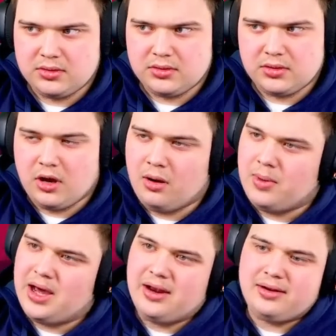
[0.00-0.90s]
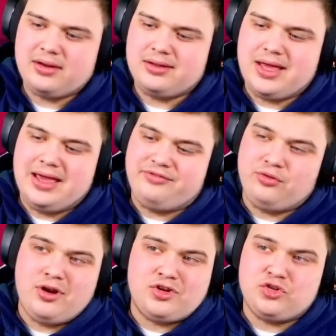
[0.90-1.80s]
Oh, man. Hey, if you
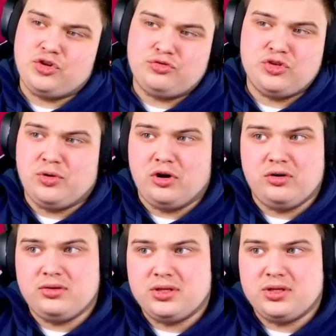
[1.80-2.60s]
wanted to do two more.